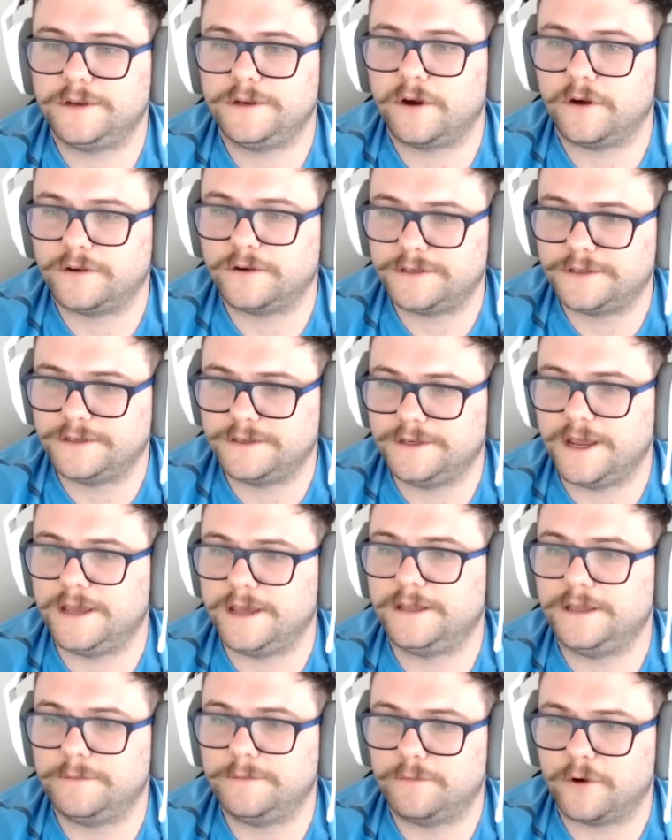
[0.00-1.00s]
our
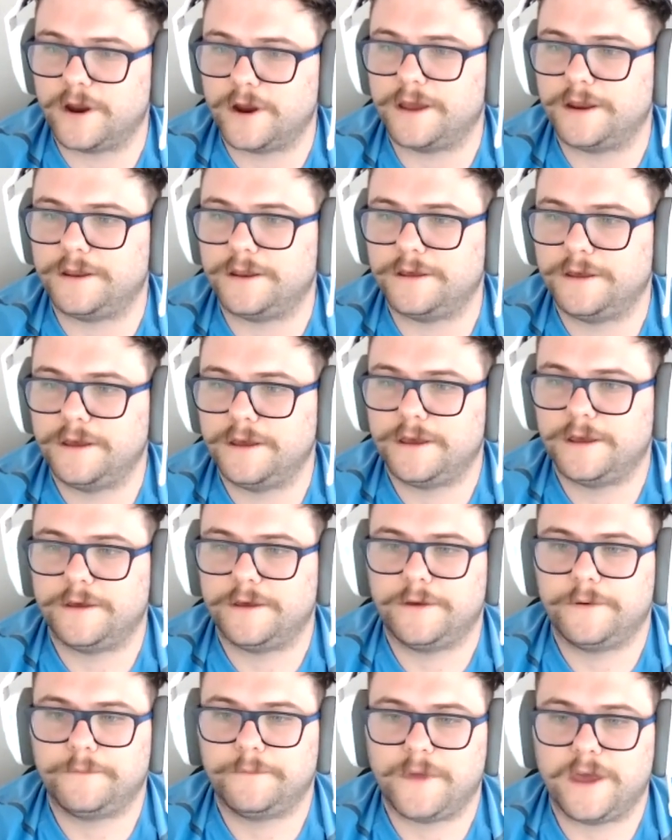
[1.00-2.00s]
daily bread
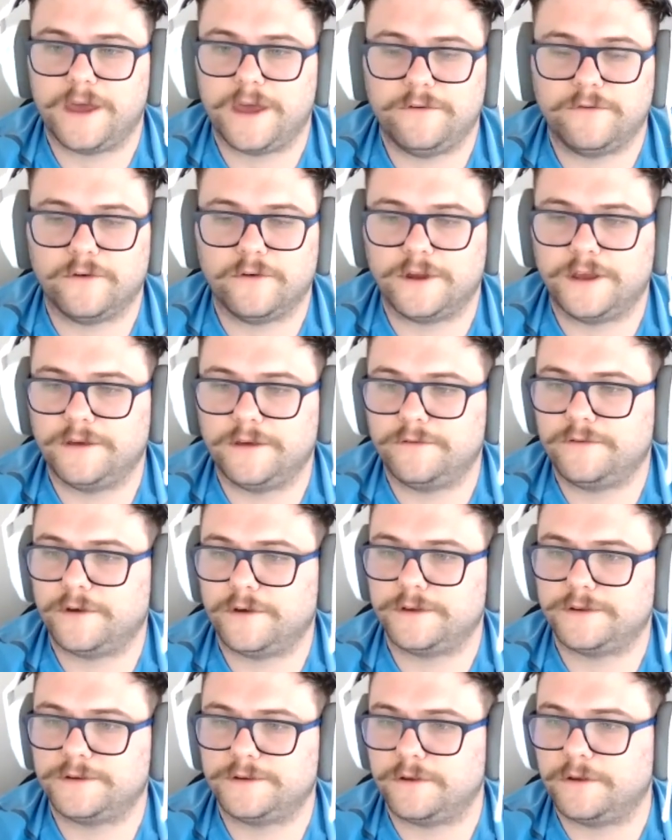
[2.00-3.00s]
and forgive
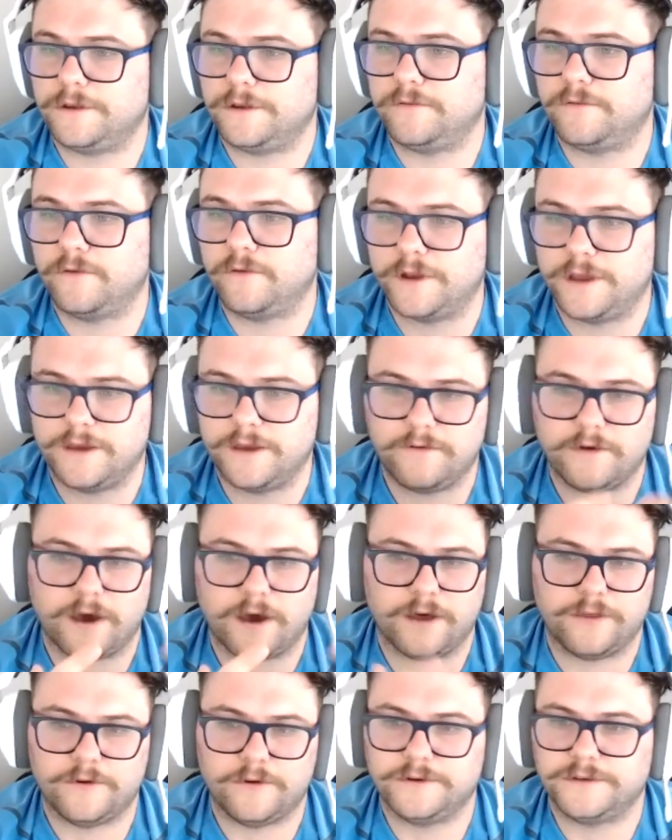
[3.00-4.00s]
us, forgive
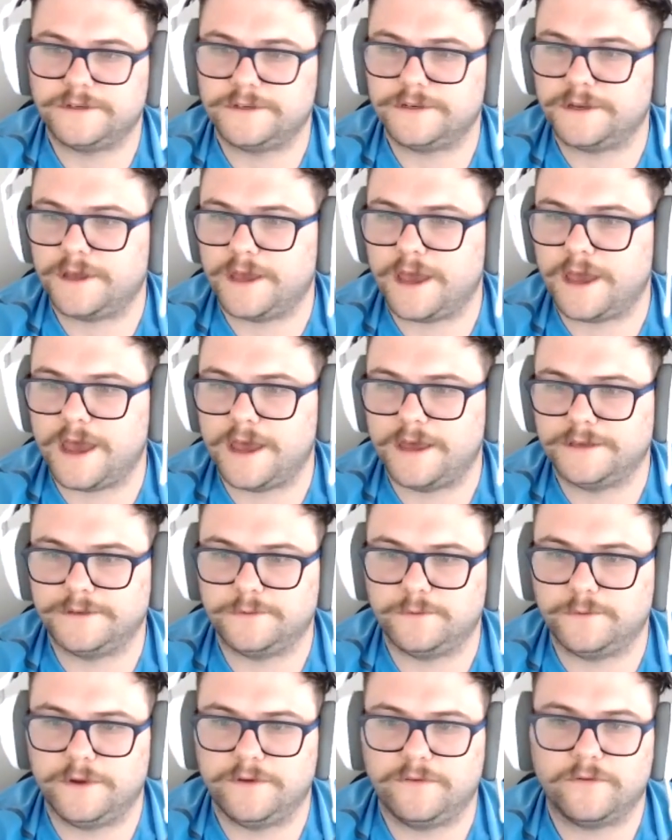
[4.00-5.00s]
others
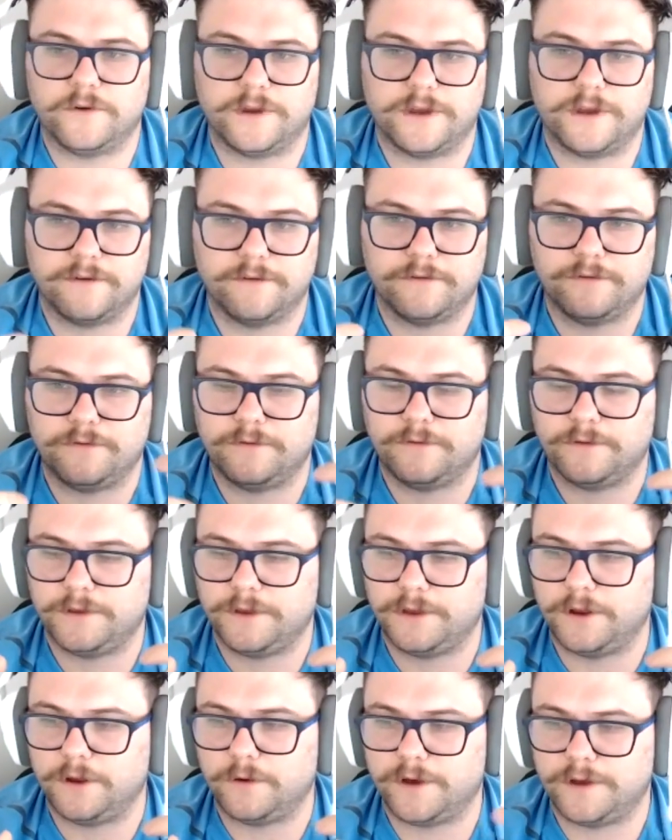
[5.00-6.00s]
as we forgive,
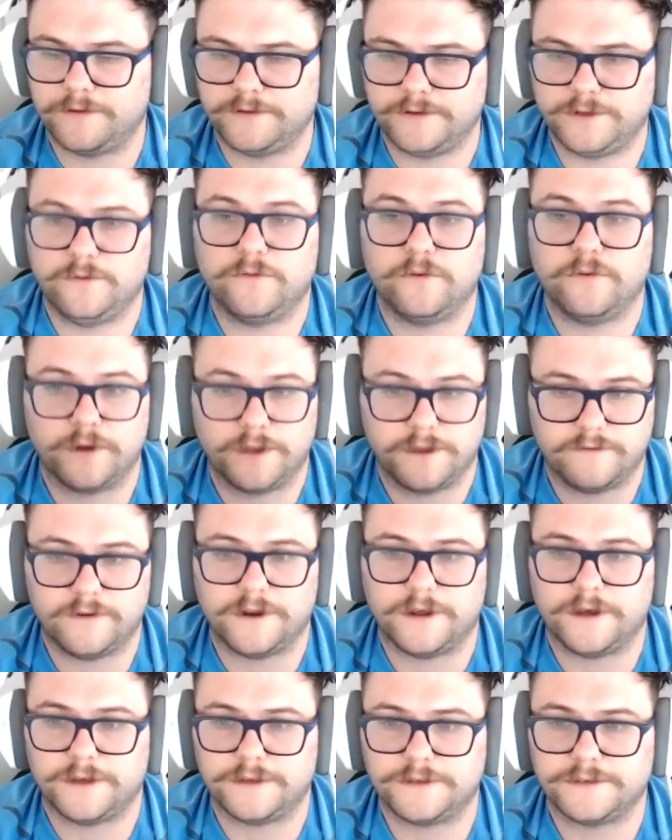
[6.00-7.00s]
you know, as you've
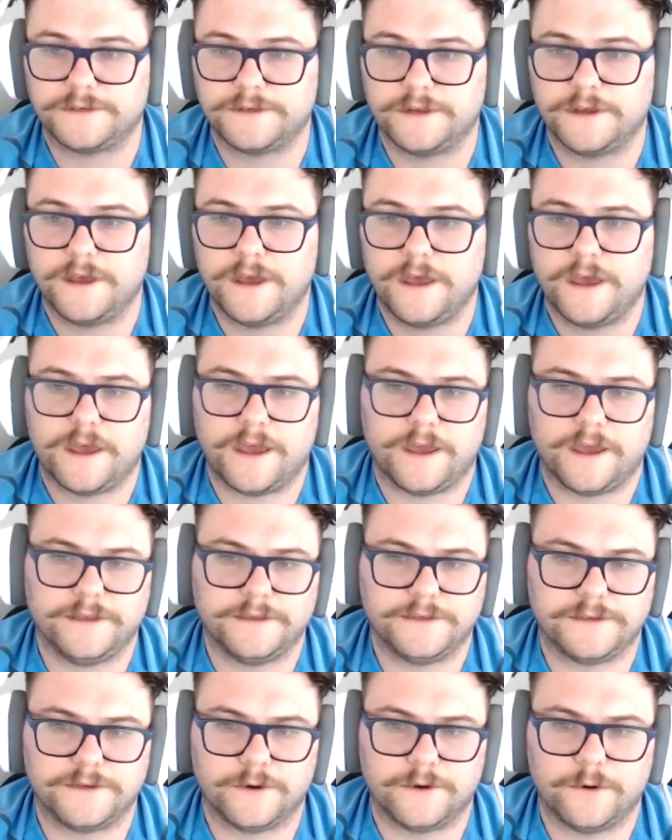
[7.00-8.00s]
forgiven us.
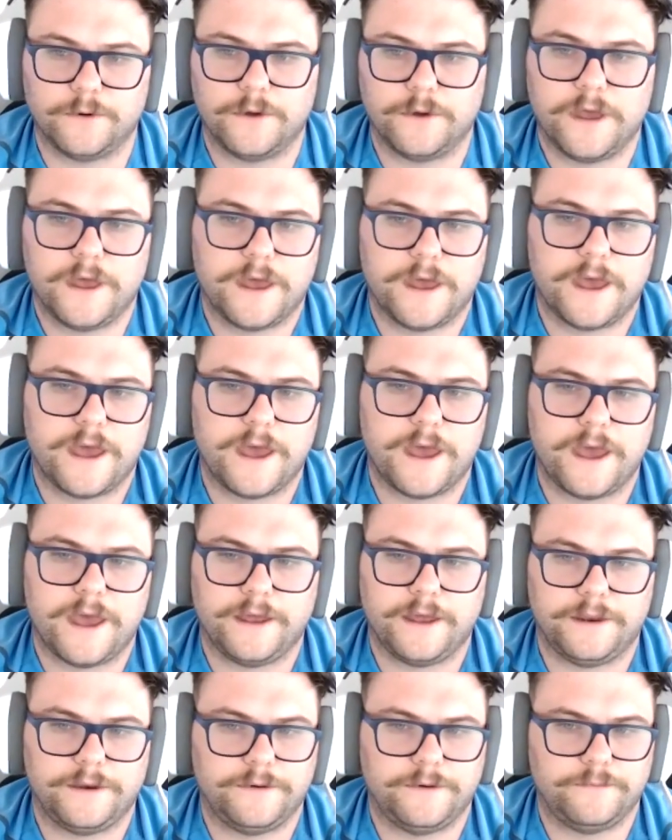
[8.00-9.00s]
And so,
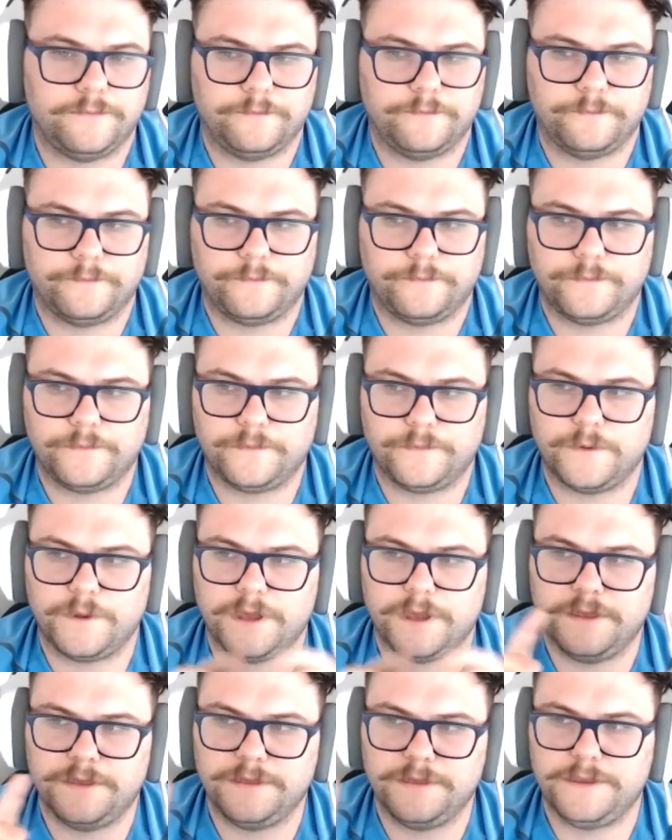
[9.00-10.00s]
and
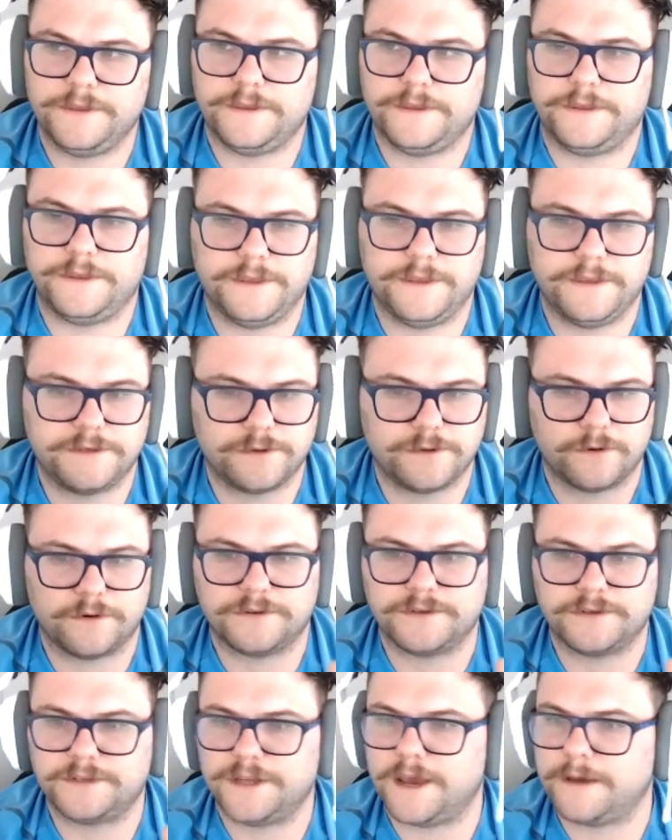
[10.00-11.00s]
in the, these sort of
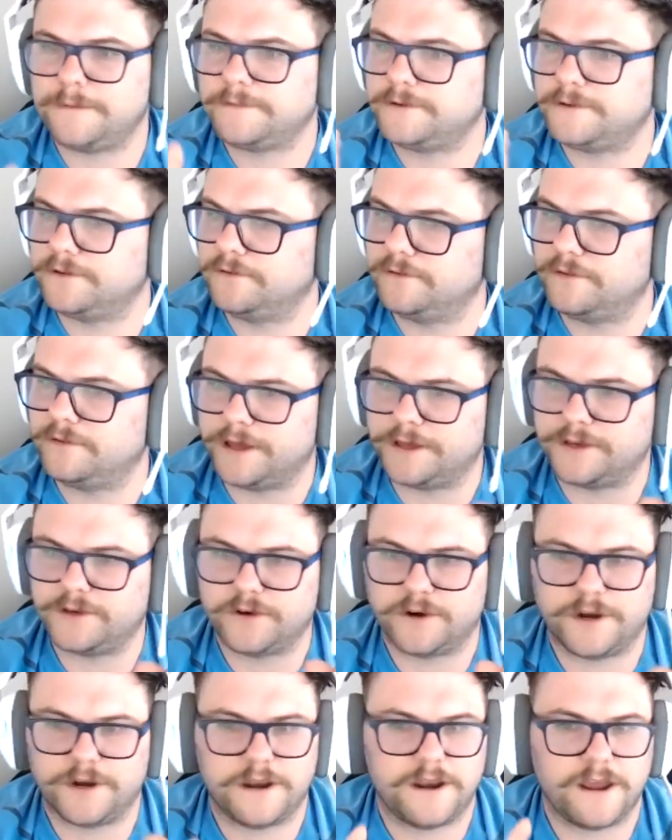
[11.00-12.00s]
steps of like
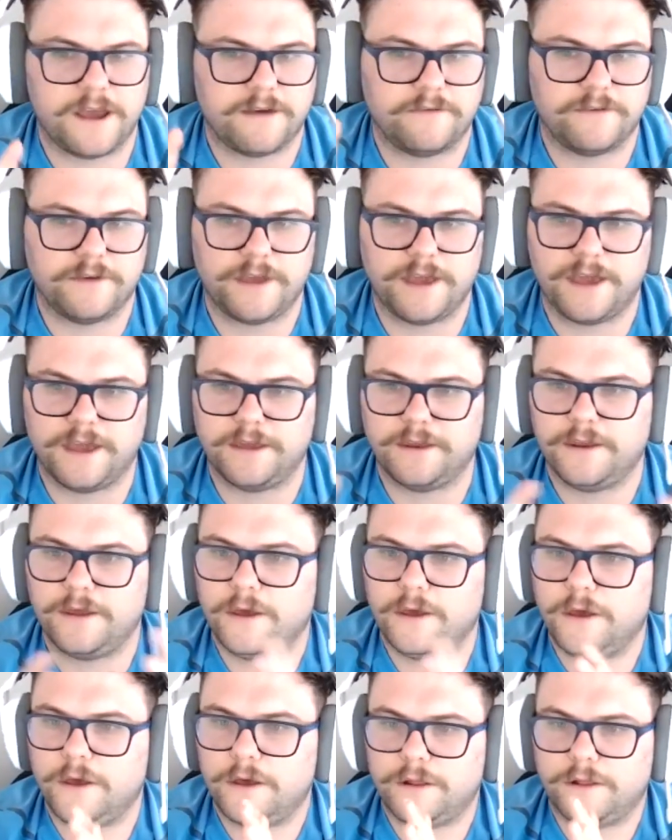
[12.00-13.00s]
trying to navigate
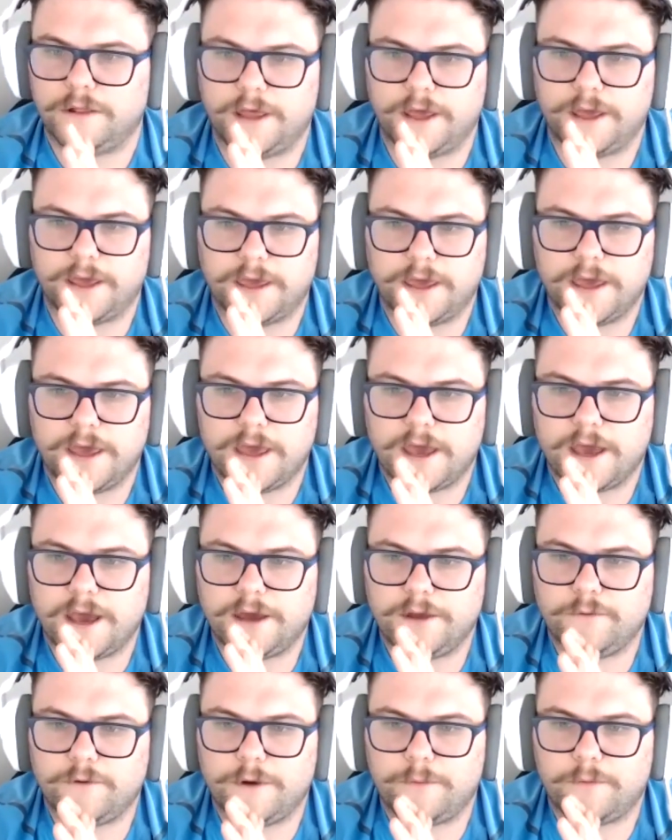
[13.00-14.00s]
like
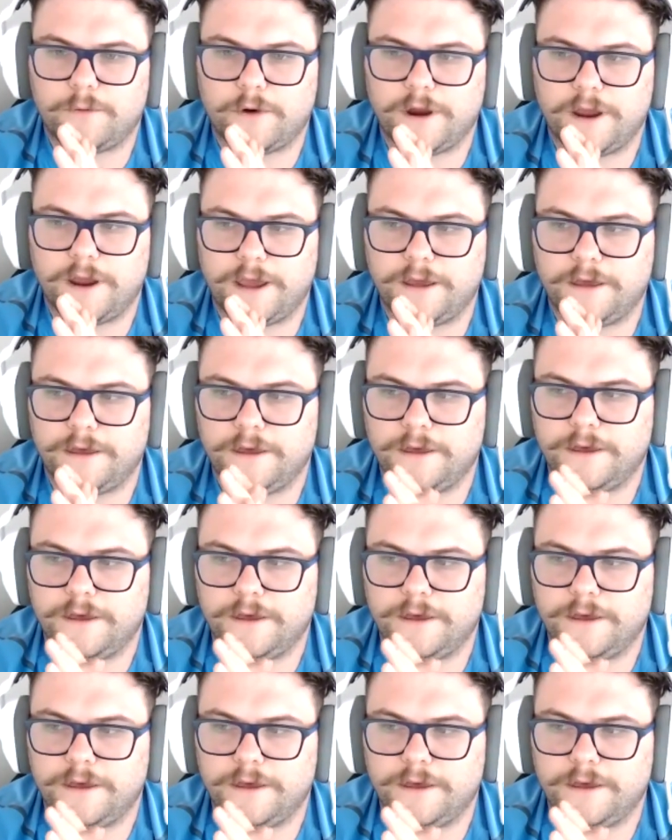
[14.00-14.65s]
how do i pray